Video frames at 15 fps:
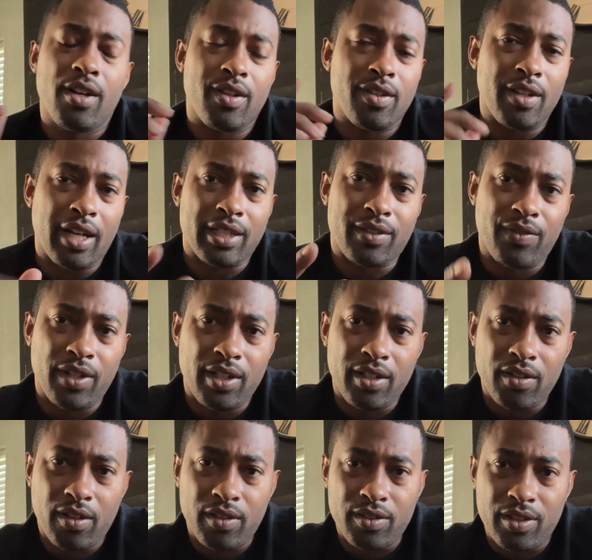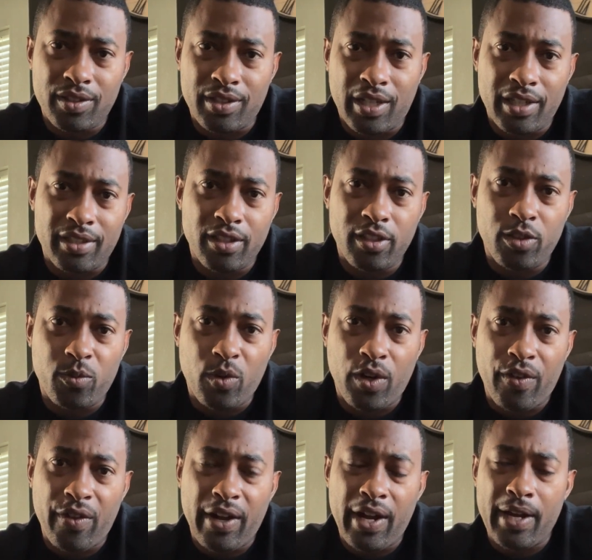next video, I'll discuss a little more
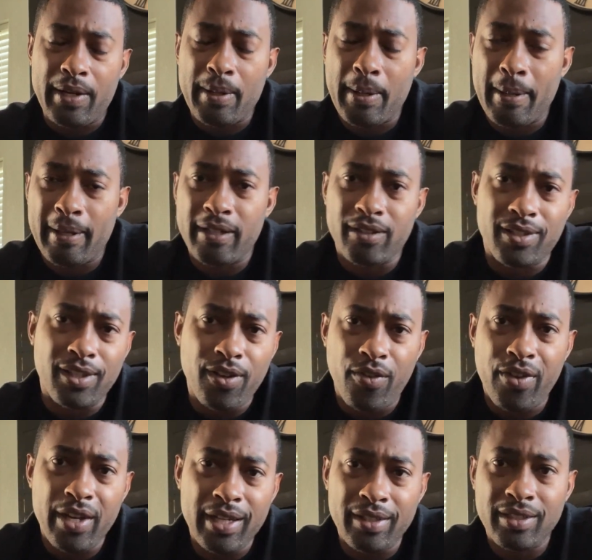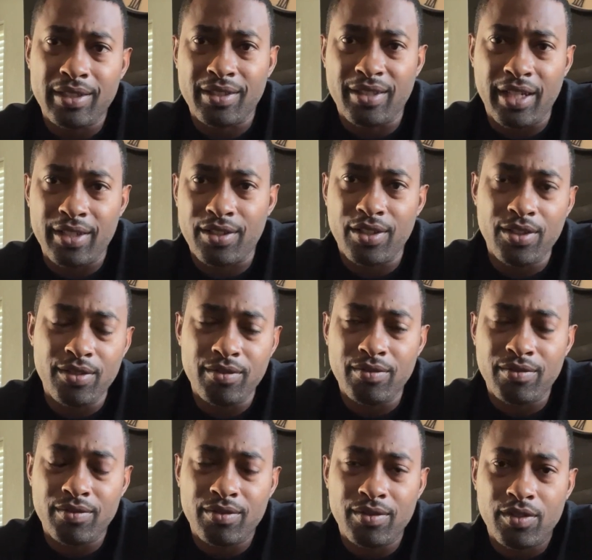of that. Until then, stay
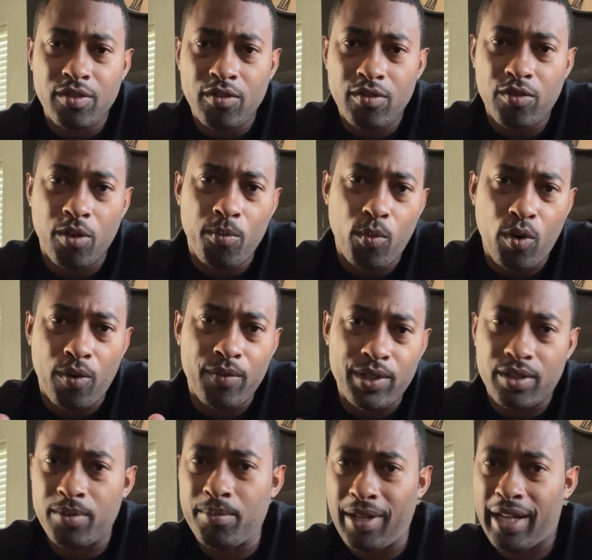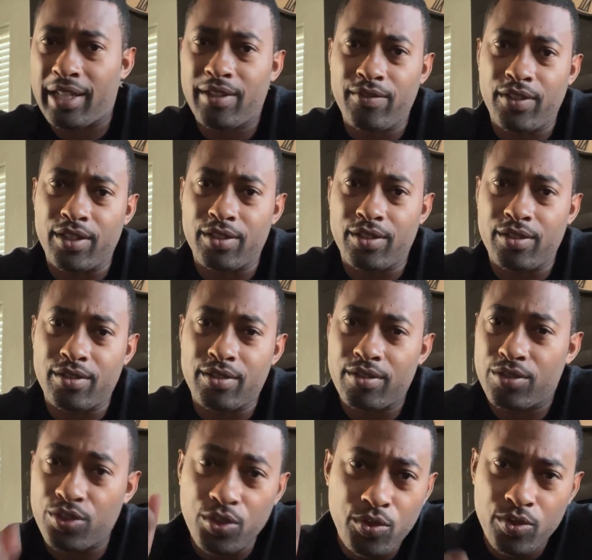tuned for more Mr. Black Adventures,
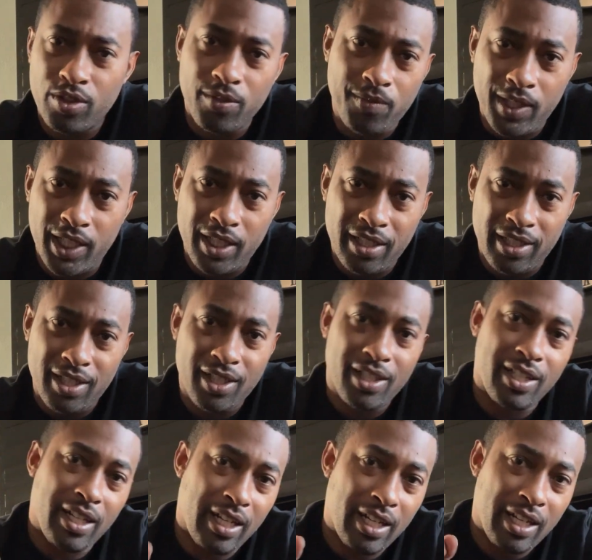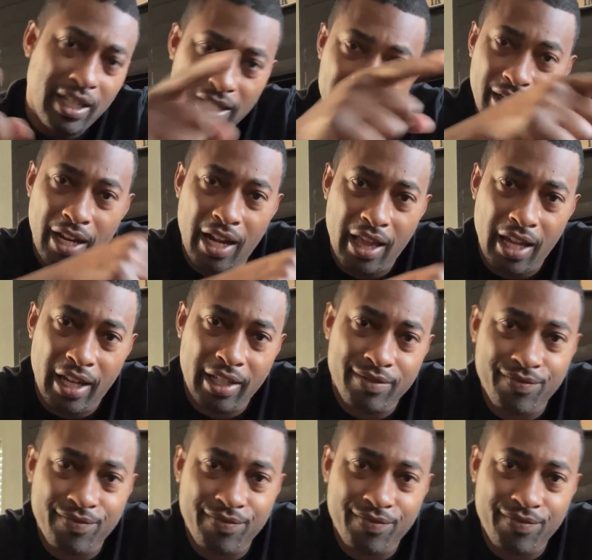soon to be in Thailand.